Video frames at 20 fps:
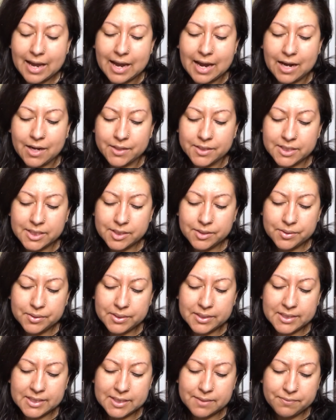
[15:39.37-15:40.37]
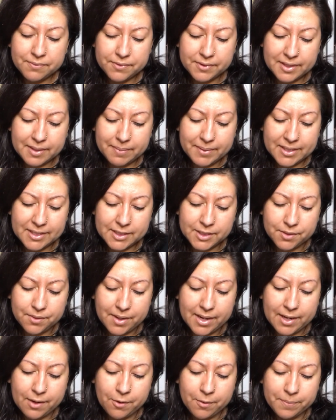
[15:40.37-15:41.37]
I also included some freebies, so
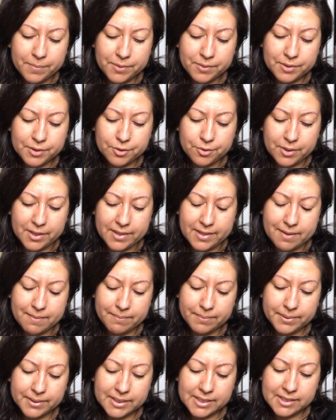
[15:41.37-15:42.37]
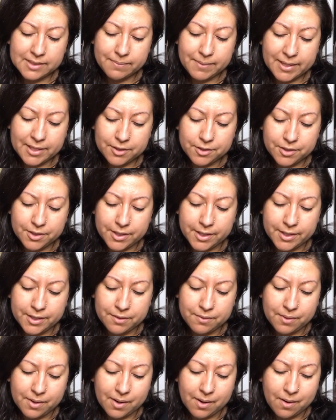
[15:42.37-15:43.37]
I hope you enjoy them. Please make sure
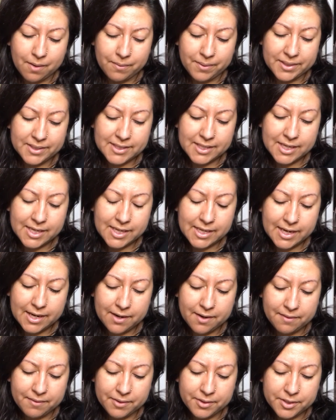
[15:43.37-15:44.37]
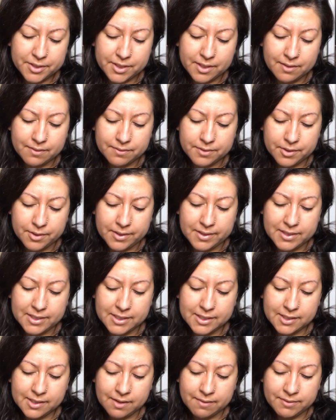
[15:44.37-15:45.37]
you are always taking care of yourself during
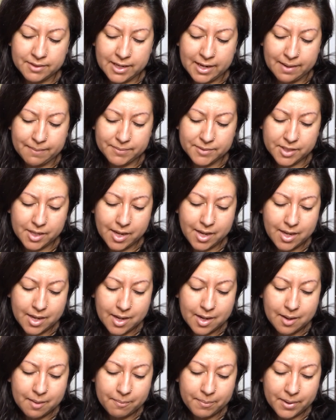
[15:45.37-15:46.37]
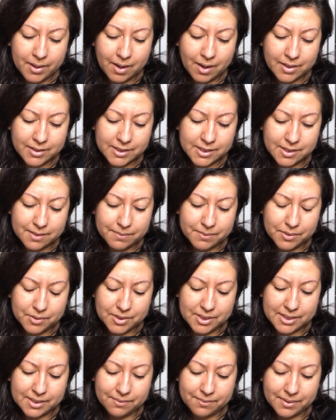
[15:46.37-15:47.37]
these tough times. Put on some
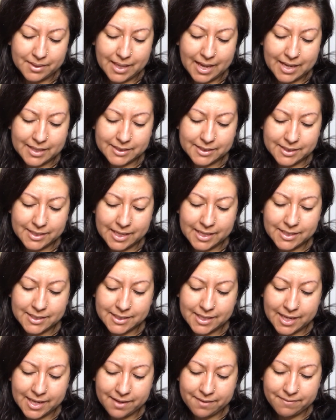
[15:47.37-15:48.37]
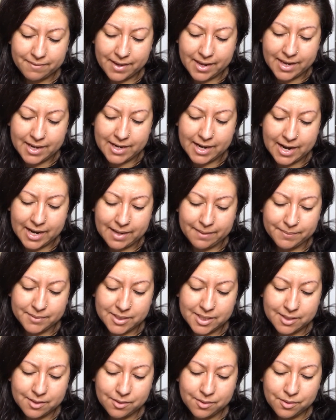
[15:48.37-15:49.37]
music and relax. Stay safe, and I am
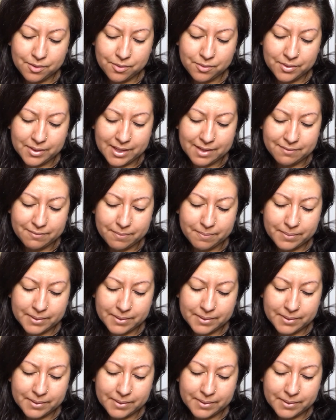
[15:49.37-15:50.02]
sending you love.